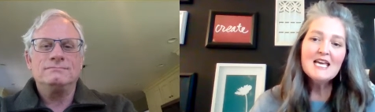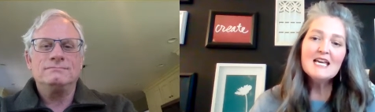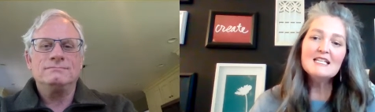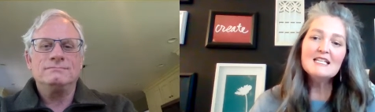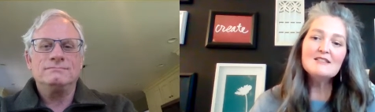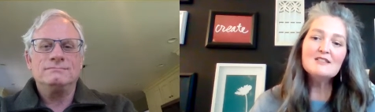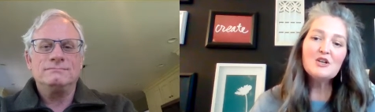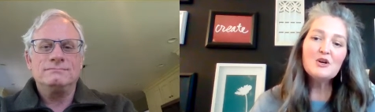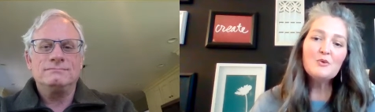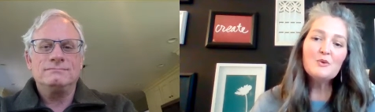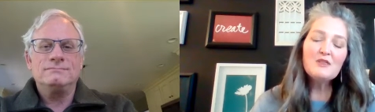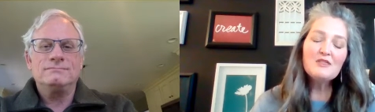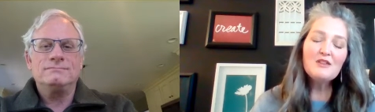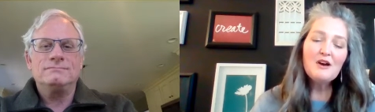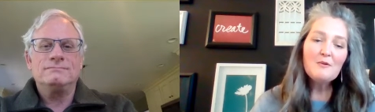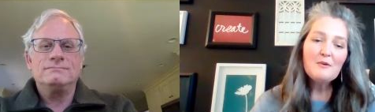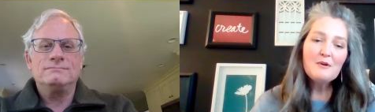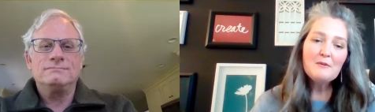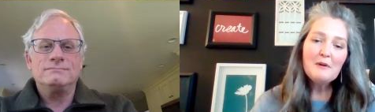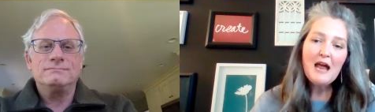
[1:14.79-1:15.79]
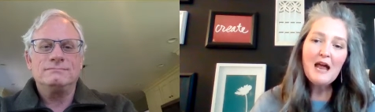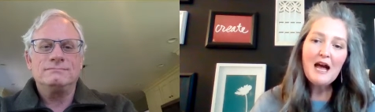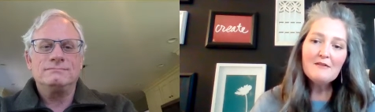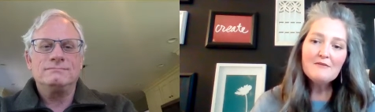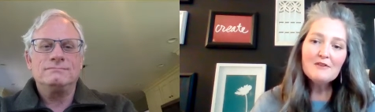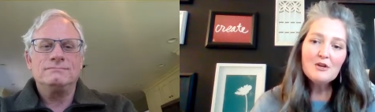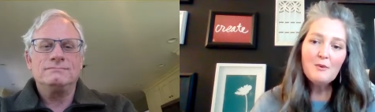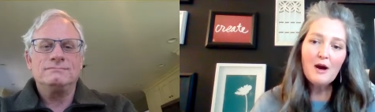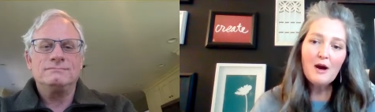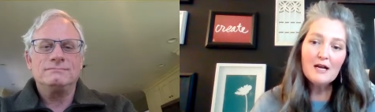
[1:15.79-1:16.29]
Speaker 1: And so, we thought we would
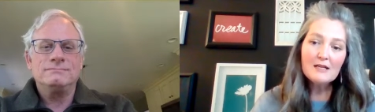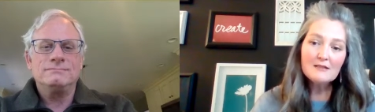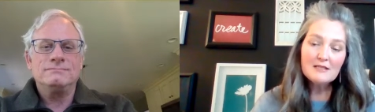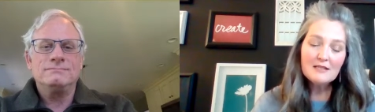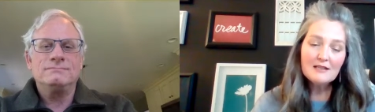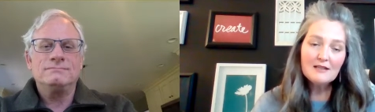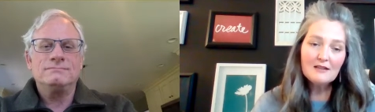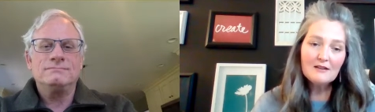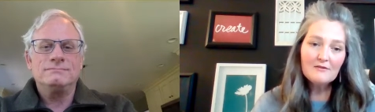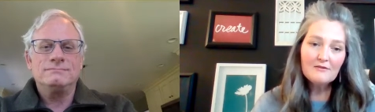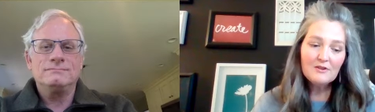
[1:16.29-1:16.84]
have you on to give